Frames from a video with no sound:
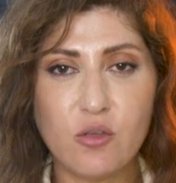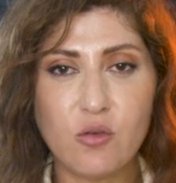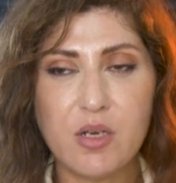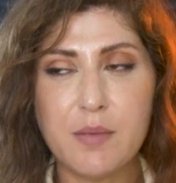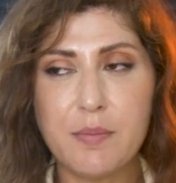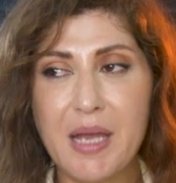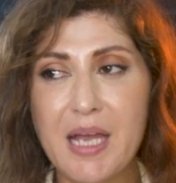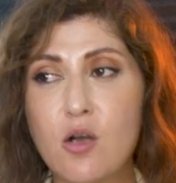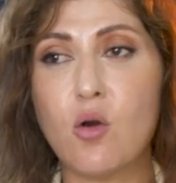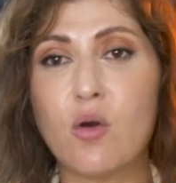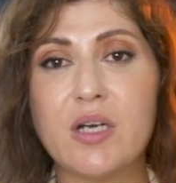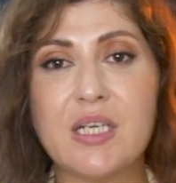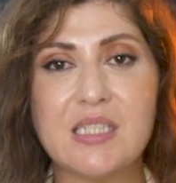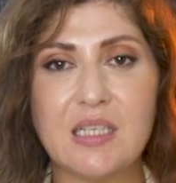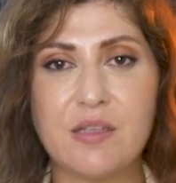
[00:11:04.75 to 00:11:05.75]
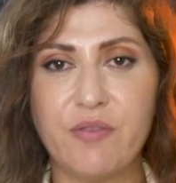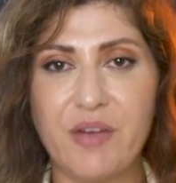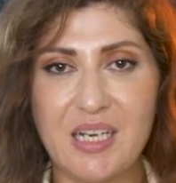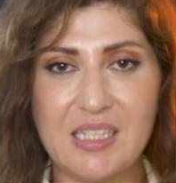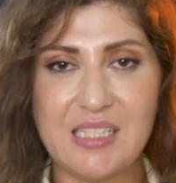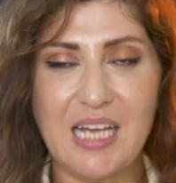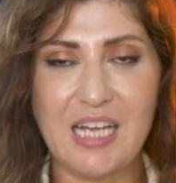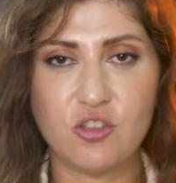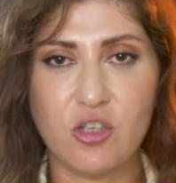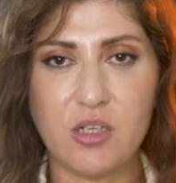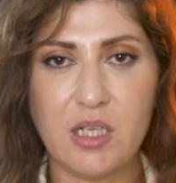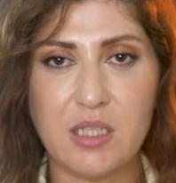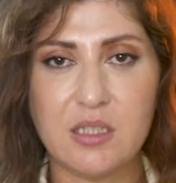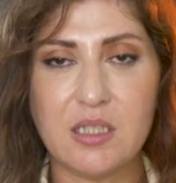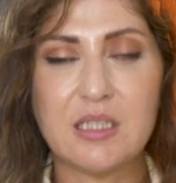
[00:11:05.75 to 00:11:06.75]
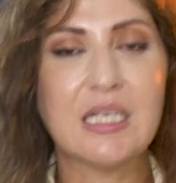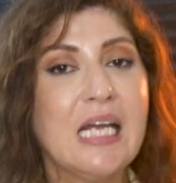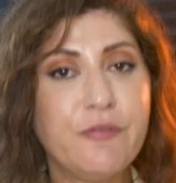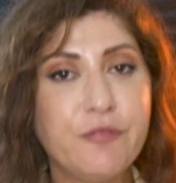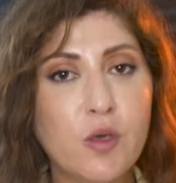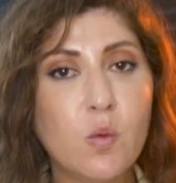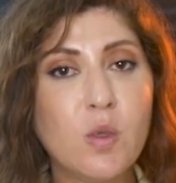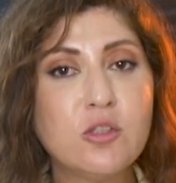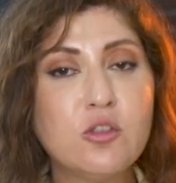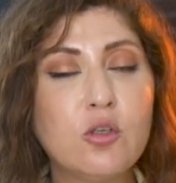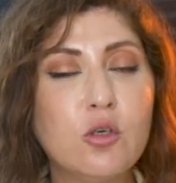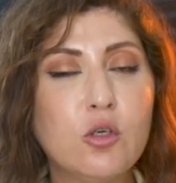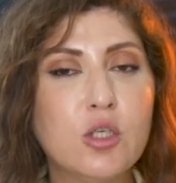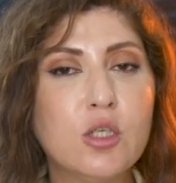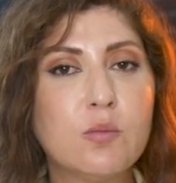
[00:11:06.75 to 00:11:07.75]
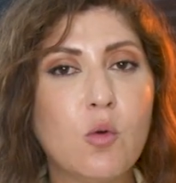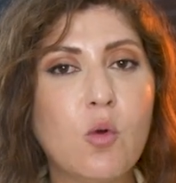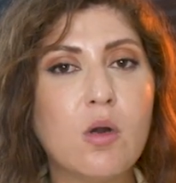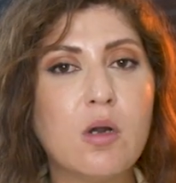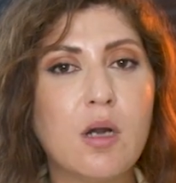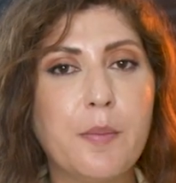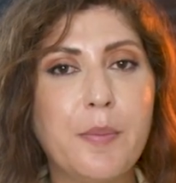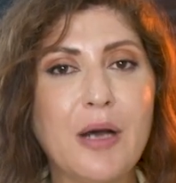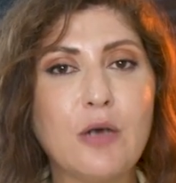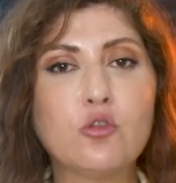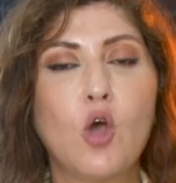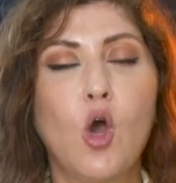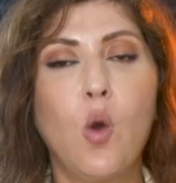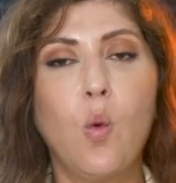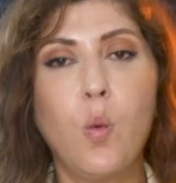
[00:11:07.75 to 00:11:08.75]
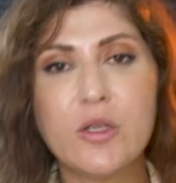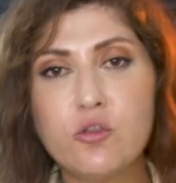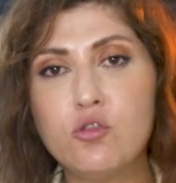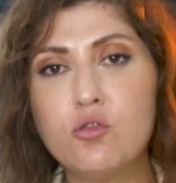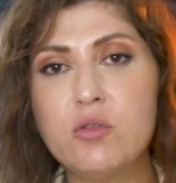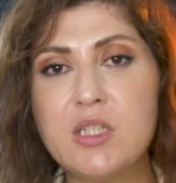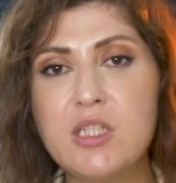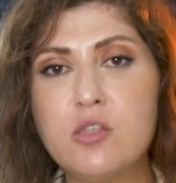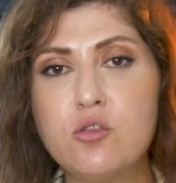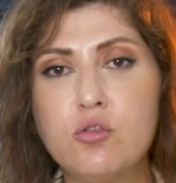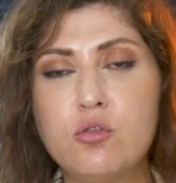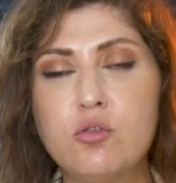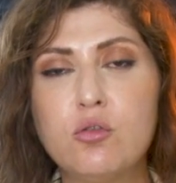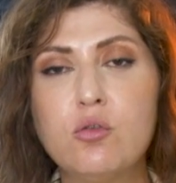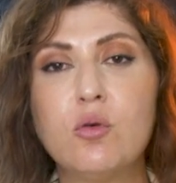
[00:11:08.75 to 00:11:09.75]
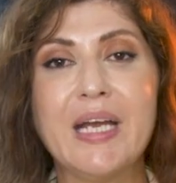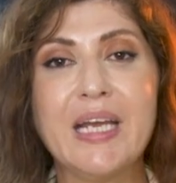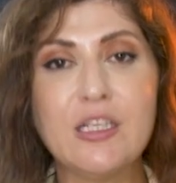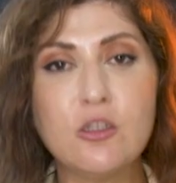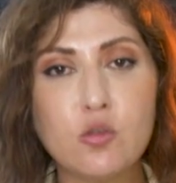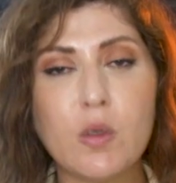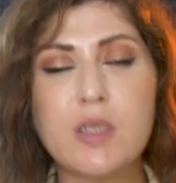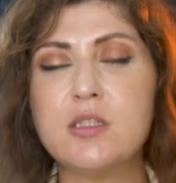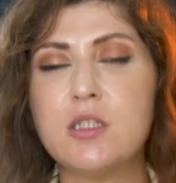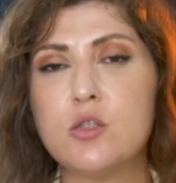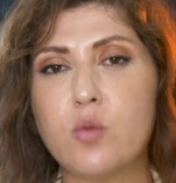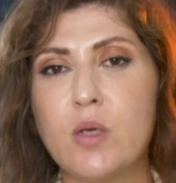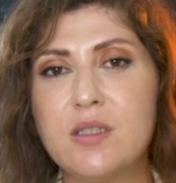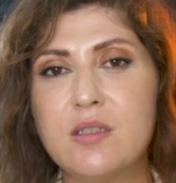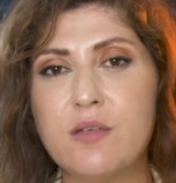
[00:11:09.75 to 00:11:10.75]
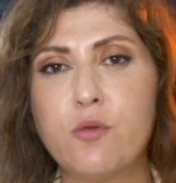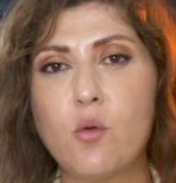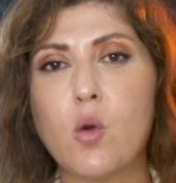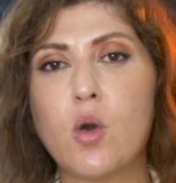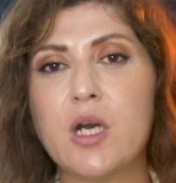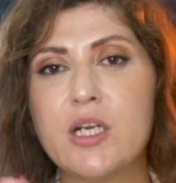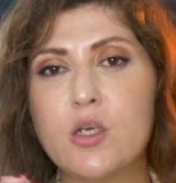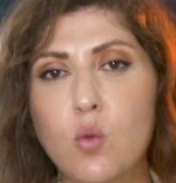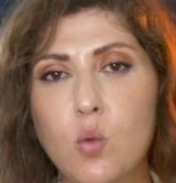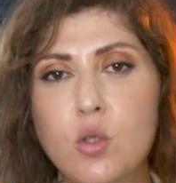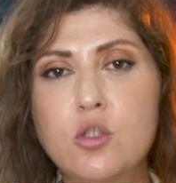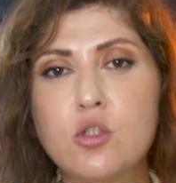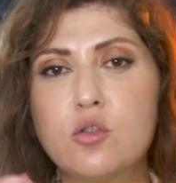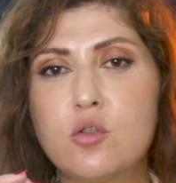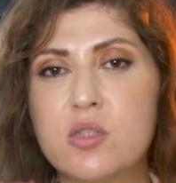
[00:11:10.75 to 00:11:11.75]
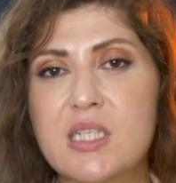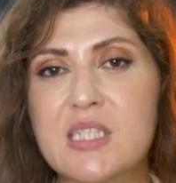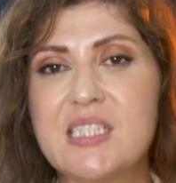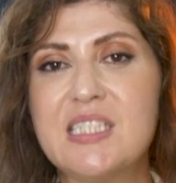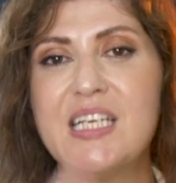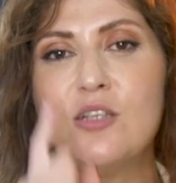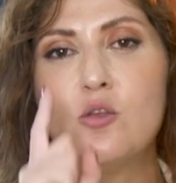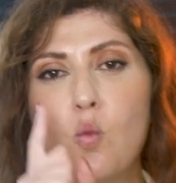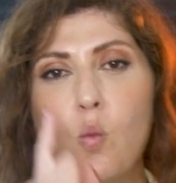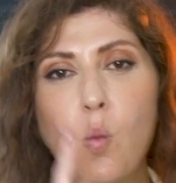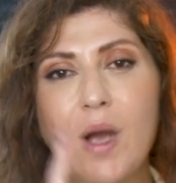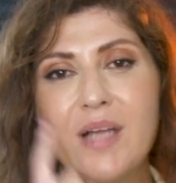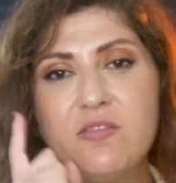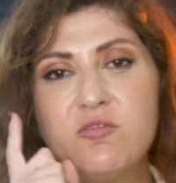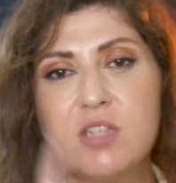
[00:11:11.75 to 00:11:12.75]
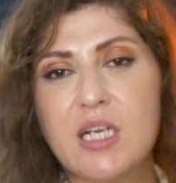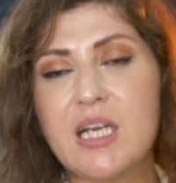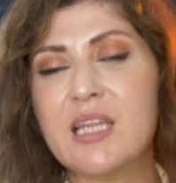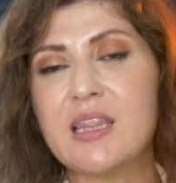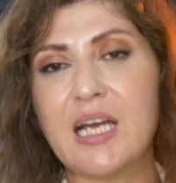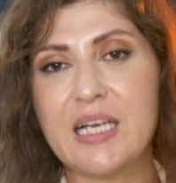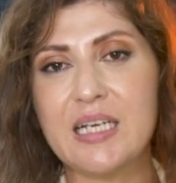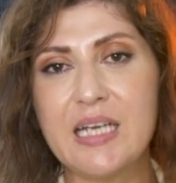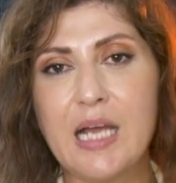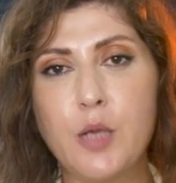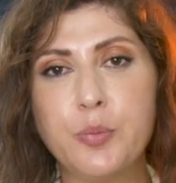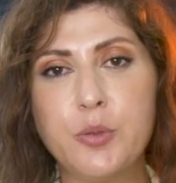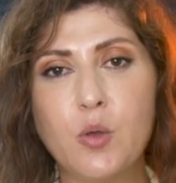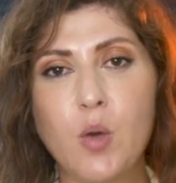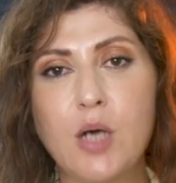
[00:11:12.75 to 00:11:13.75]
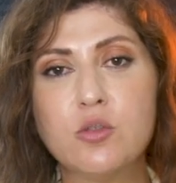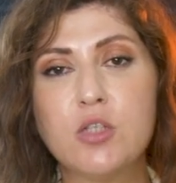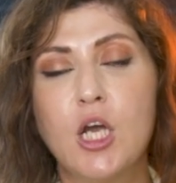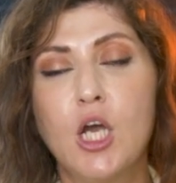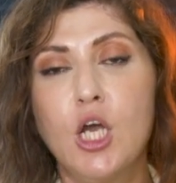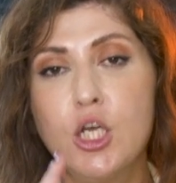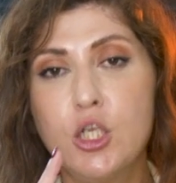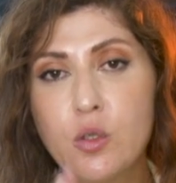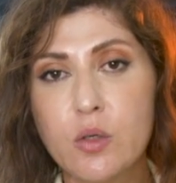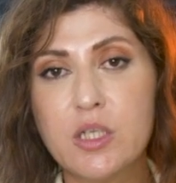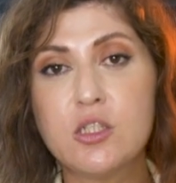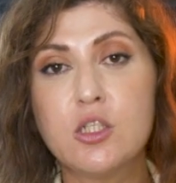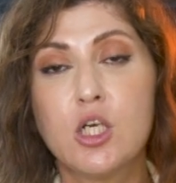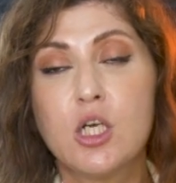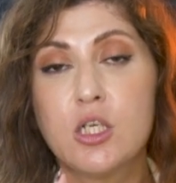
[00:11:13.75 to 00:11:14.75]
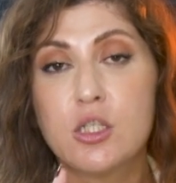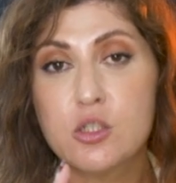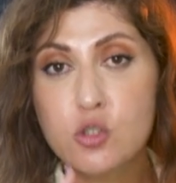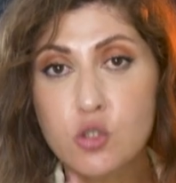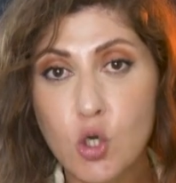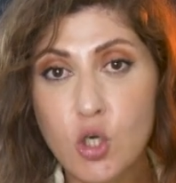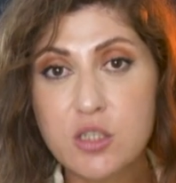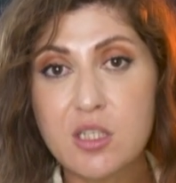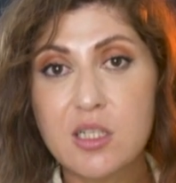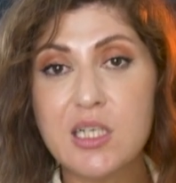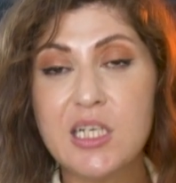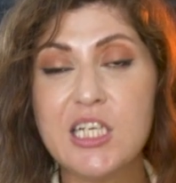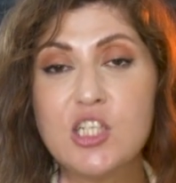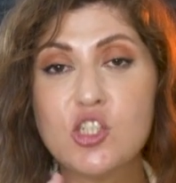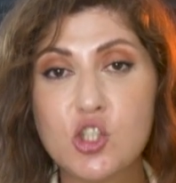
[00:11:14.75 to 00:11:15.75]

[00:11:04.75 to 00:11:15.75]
you can make, or is it very saturated. If you want to learn more about what you need to do in 2024 in order to succeed, one trick that can help you out, you can certainly